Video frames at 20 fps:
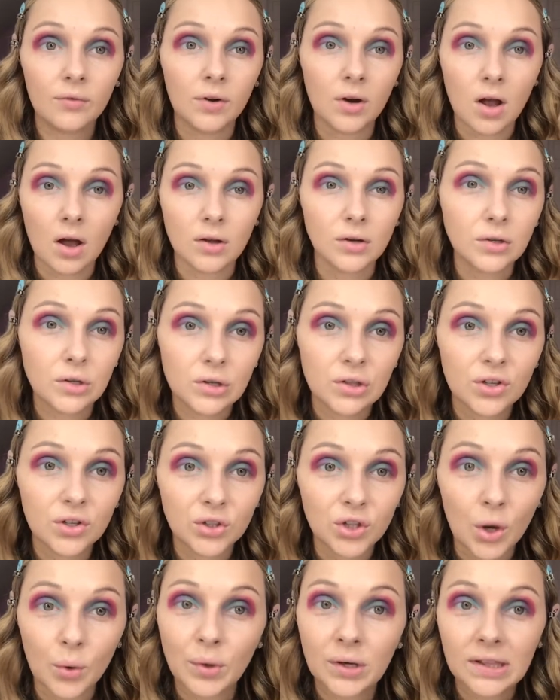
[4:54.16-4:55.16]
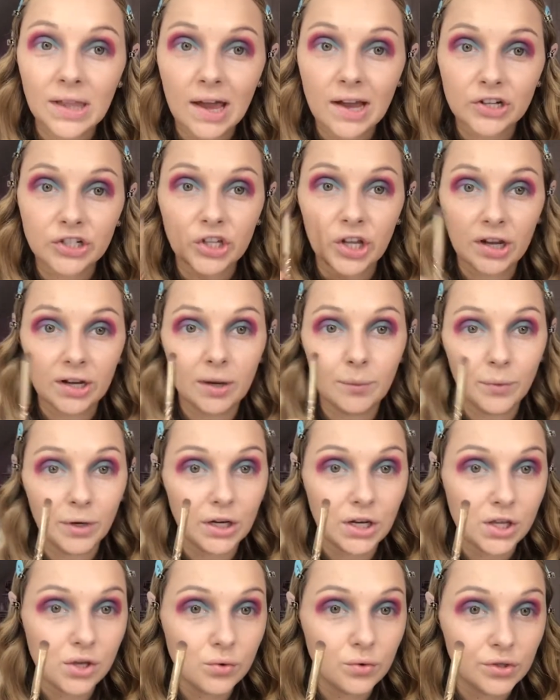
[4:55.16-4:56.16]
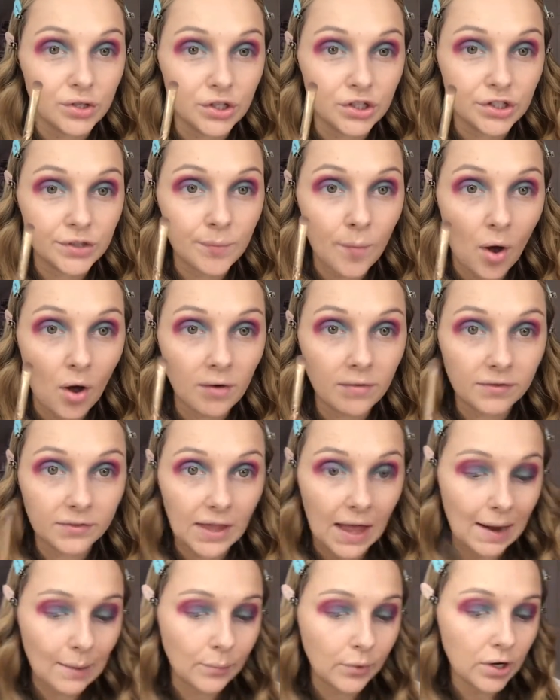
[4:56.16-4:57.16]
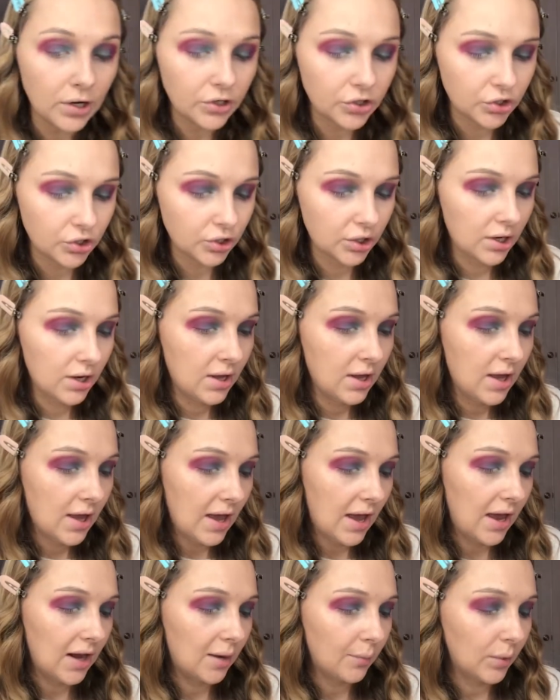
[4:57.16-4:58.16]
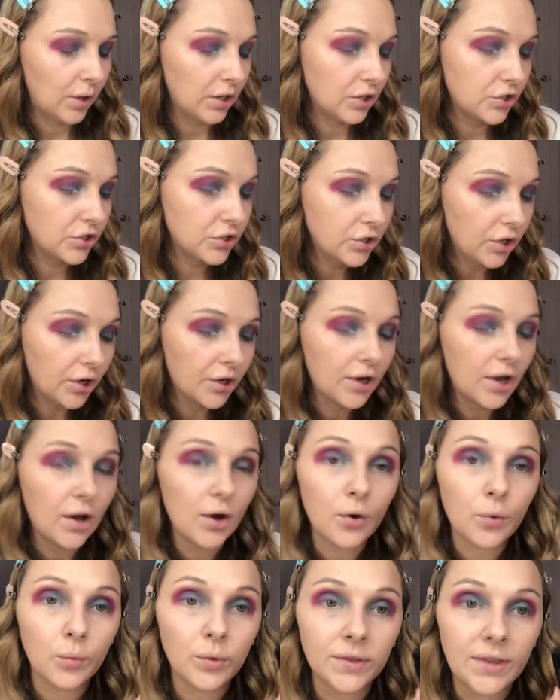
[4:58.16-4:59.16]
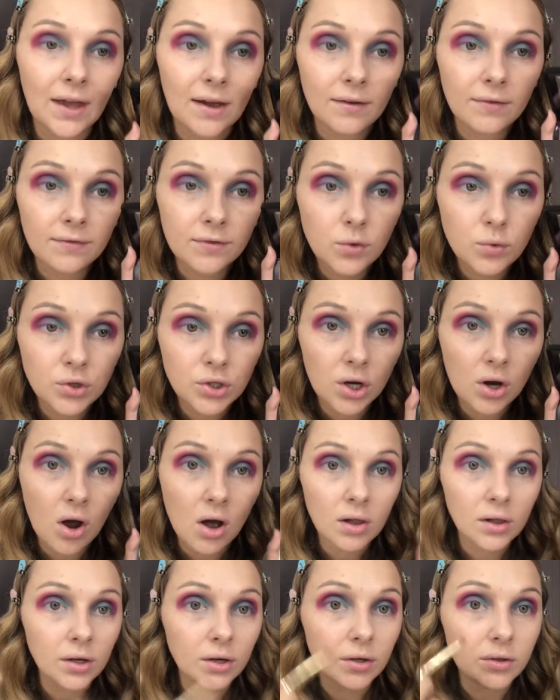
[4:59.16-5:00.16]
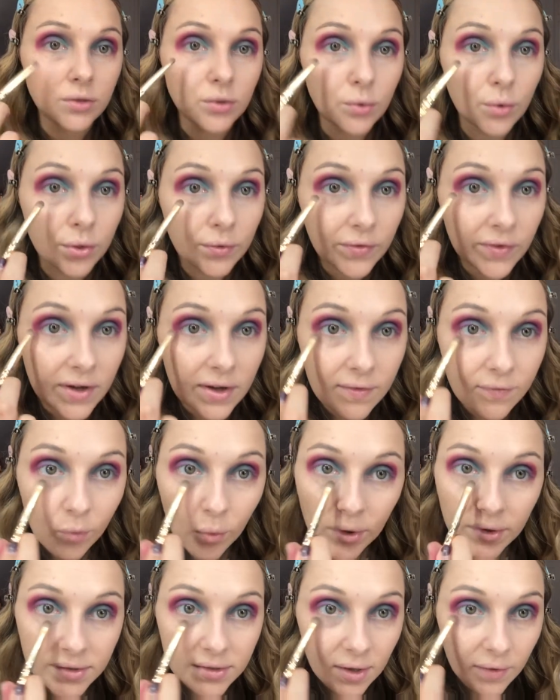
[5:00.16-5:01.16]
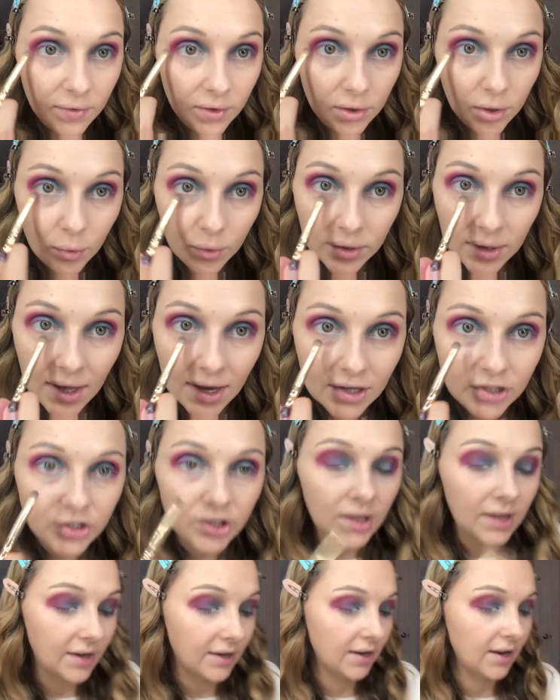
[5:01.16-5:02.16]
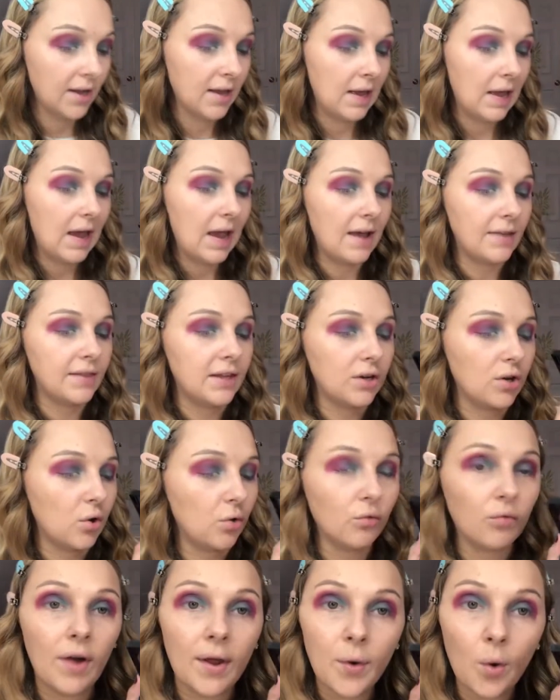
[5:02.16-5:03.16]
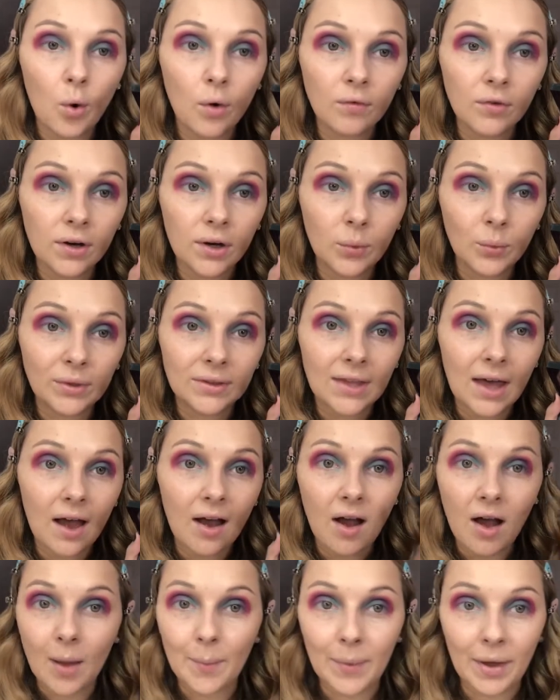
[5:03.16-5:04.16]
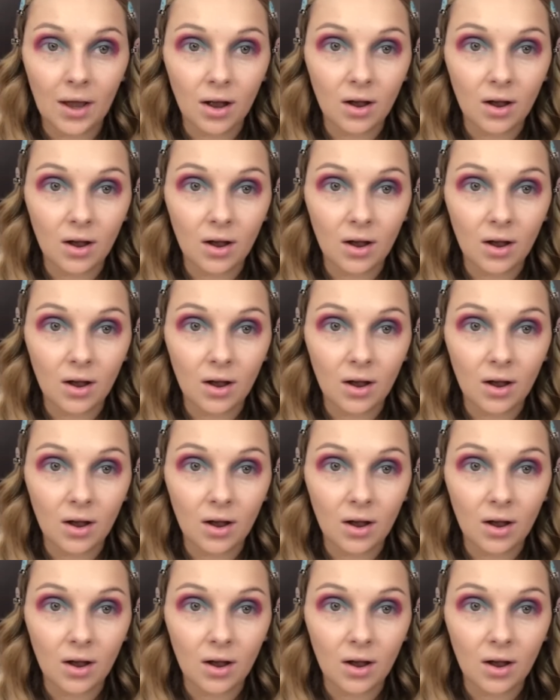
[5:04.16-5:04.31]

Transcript: Under the lower lash line, I'm going to use the small flat brush, and I'm going to start out with that fuchsia color, do 3/4 of the lower lash line, and then go right over it with that hot pink